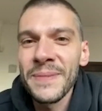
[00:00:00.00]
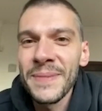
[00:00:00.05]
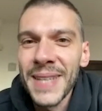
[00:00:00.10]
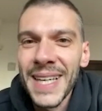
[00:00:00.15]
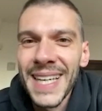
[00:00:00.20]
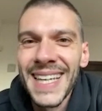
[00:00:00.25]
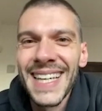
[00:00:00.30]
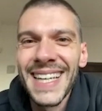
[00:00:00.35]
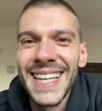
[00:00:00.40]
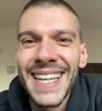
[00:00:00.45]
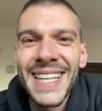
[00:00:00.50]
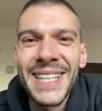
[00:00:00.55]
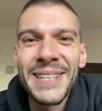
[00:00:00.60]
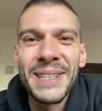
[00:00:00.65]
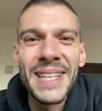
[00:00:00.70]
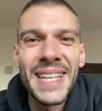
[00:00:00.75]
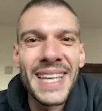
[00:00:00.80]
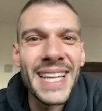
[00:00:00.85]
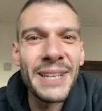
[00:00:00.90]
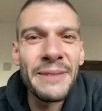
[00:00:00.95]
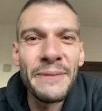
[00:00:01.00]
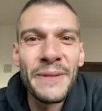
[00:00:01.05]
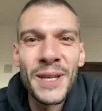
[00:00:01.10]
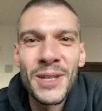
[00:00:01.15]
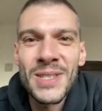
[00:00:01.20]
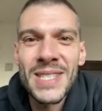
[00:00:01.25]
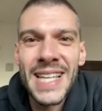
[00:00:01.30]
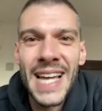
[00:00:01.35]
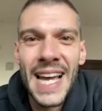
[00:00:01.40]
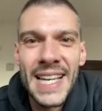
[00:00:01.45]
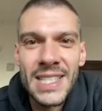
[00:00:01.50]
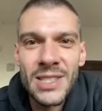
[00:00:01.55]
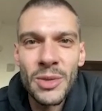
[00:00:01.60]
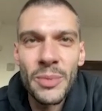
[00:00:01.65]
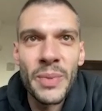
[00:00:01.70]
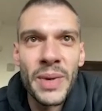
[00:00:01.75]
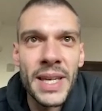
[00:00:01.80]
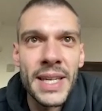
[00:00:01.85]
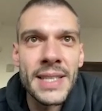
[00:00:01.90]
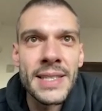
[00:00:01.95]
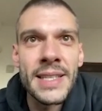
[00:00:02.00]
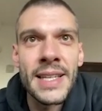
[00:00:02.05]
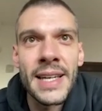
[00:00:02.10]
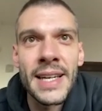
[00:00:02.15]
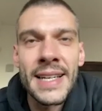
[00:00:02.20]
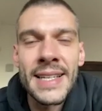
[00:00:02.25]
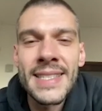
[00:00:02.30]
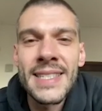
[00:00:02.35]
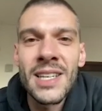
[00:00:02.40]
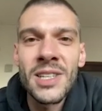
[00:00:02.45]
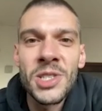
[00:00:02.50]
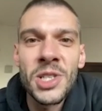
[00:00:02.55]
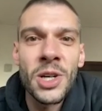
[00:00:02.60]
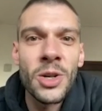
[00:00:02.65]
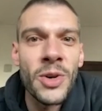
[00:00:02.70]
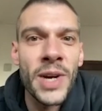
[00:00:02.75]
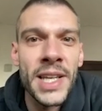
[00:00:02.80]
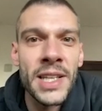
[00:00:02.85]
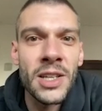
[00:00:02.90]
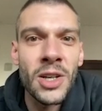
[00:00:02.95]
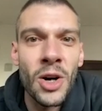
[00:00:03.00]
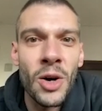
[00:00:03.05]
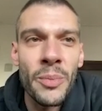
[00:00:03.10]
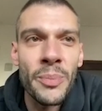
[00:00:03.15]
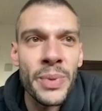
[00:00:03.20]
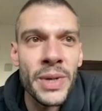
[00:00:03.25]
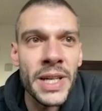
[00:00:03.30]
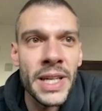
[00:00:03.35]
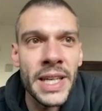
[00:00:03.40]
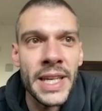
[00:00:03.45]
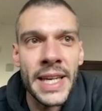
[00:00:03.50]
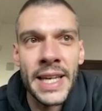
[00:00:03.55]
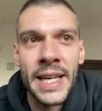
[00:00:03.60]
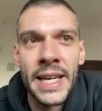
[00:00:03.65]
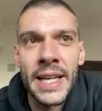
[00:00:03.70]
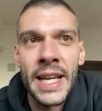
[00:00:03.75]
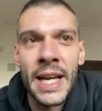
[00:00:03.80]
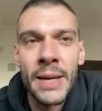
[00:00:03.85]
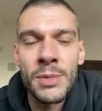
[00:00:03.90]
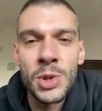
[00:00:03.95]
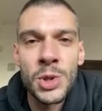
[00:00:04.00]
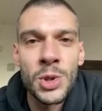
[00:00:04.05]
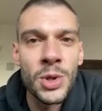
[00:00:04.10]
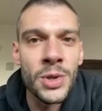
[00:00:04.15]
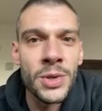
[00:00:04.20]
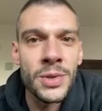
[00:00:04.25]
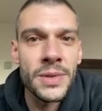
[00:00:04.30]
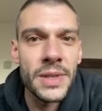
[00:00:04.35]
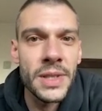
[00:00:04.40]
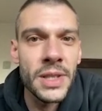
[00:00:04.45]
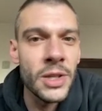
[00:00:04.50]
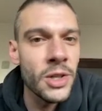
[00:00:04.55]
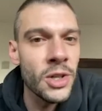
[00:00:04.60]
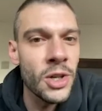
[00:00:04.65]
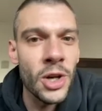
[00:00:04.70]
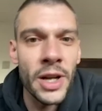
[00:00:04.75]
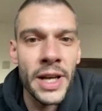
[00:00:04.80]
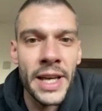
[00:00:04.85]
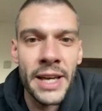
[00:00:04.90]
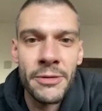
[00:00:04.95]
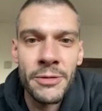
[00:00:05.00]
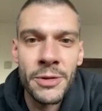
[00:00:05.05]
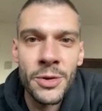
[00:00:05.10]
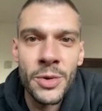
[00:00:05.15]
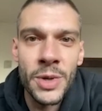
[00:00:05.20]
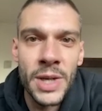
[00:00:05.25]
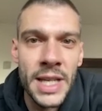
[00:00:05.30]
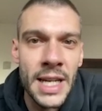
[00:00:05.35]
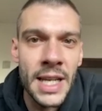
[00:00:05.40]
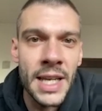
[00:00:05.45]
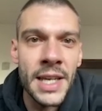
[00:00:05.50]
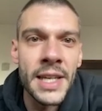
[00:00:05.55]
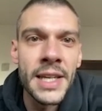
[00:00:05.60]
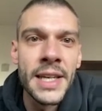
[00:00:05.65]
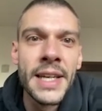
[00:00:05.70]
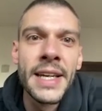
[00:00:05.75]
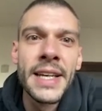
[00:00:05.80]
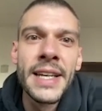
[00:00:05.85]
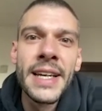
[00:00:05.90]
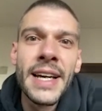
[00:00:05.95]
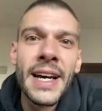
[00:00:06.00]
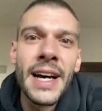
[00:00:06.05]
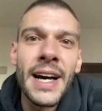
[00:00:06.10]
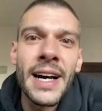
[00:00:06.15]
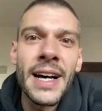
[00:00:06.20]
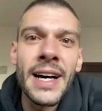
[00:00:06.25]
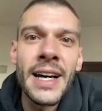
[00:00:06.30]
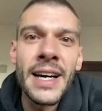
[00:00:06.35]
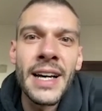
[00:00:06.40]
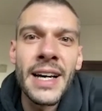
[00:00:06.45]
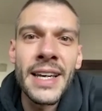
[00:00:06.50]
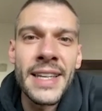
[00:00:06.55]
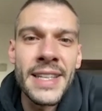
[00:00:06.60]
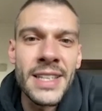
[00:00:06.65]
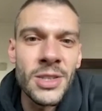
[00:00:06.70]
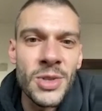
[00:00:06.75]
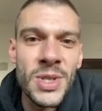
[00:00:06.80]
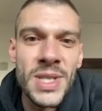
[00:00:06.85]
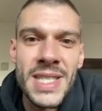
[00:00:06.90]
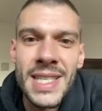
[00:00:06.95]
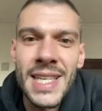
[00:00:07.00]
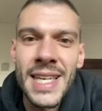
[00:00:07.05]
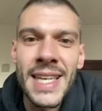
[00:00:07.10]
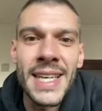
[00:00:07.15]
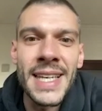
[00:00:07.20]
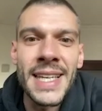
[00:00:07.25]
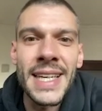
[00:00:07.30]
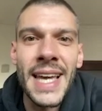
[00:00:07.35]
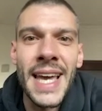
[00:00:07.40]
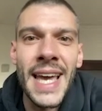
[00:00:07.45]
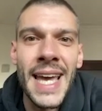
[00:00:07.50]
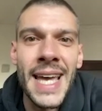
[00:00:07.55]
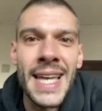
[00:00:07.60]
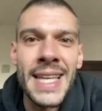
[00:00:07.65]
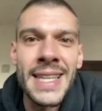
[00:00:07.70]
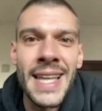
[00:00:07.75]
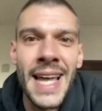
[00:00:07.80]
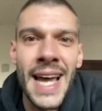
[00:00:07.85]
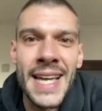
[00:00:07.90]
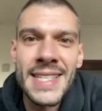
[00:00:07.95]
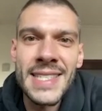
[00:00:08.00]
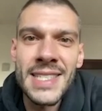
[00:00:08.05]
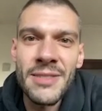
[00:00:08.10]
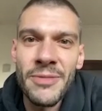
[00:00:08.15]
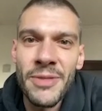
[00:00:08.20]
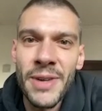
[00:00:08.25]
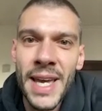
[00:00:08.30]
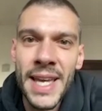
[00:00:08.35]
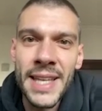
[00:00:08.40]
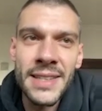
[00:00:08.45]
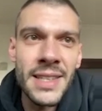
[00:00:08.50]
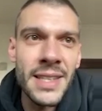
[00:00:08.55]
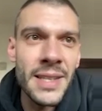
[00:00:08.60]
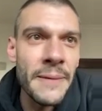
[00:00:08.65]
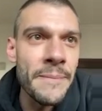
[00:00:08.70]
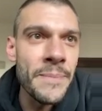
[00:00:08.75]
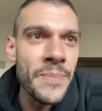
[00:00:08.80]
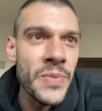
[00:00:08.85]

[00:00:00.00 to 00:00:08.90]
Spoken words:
It feels nice to be in such a great company, and I'm sure you're going to have a really interesting and nice event.